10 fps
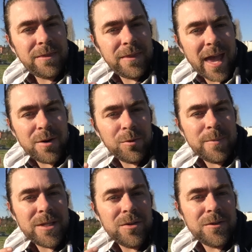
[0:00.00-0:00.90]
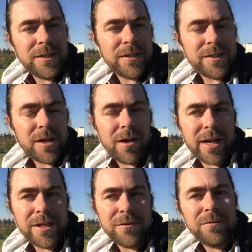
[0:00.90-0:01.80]
that we'll be using as a
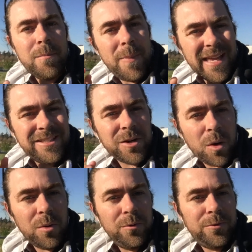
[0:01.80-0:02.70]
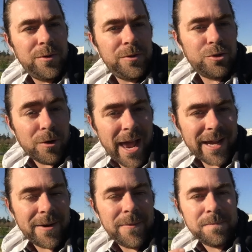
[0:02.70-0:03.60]
kind of best of
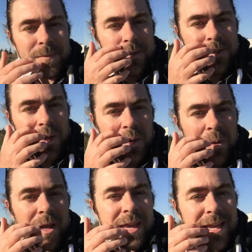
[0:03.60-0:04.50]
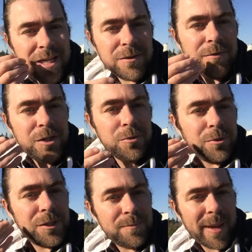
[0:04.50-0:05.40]
track. So individual
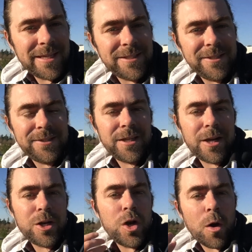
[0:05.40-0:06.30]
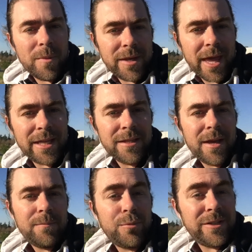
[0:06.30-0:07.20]
spaces can nominate
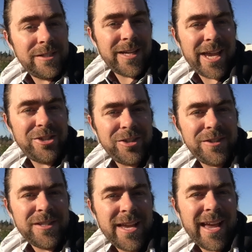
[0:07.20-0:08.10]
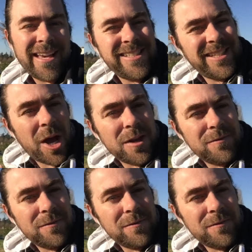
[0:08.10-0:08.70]
presentations as kind